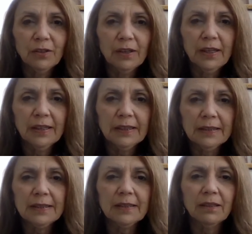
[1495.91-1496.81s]

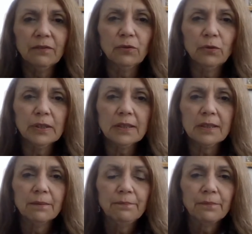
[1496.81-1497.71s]
and of course
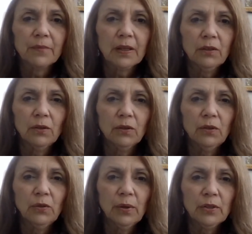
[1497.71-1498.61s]

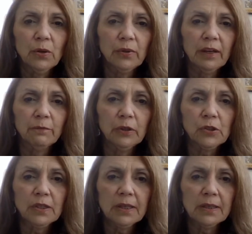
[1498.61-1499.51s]
you don't have much
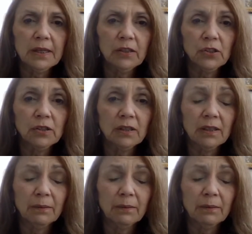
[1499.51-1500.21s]
sensation.